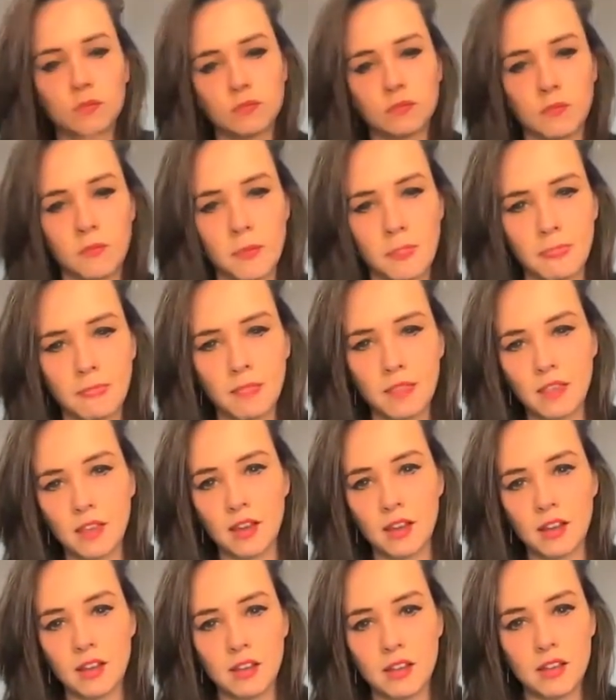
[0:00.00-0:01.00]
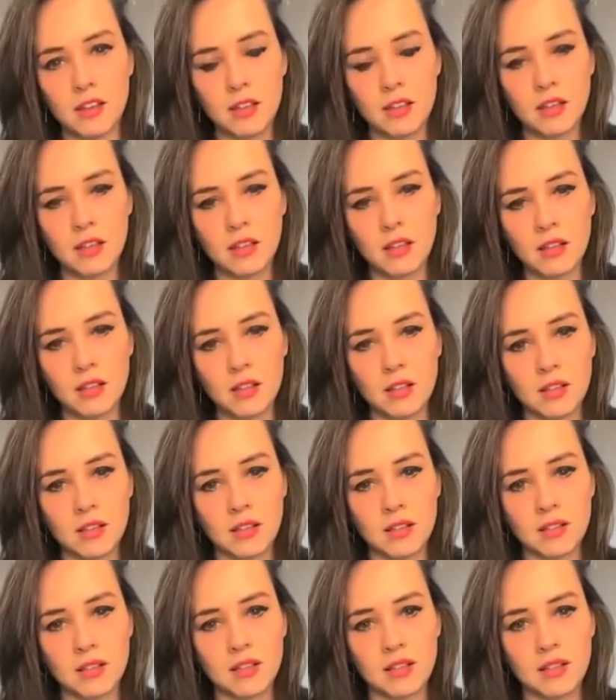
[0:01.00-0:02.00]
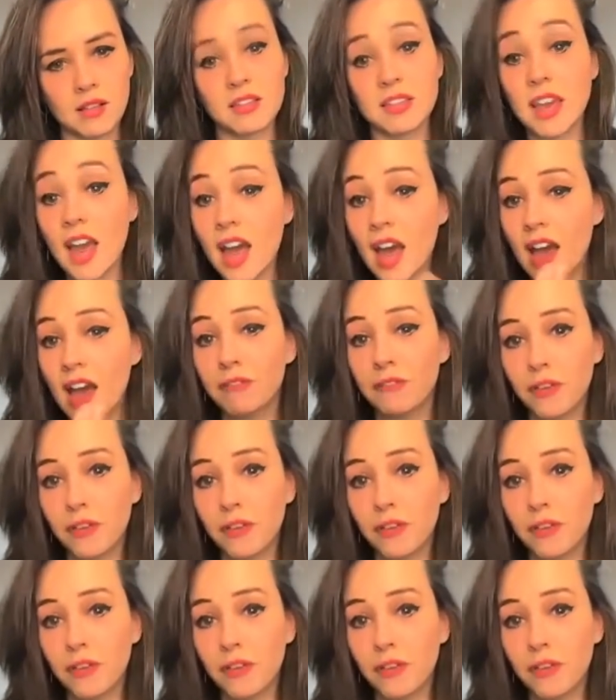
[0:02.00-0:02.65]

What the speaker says: just go DJ. If you just want to DJ